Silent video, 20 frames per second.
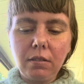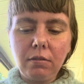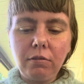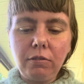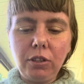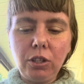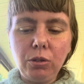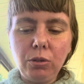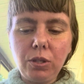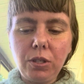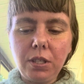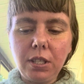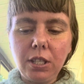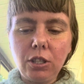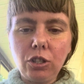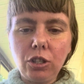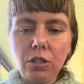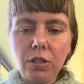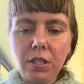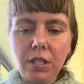few
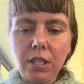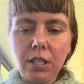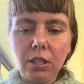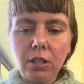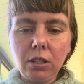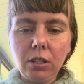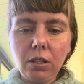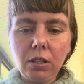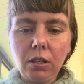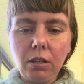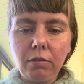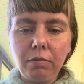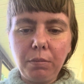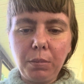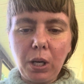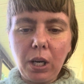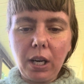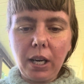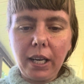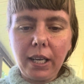stitches here of
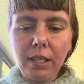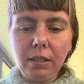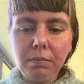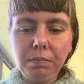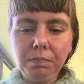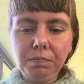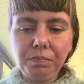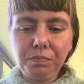mine.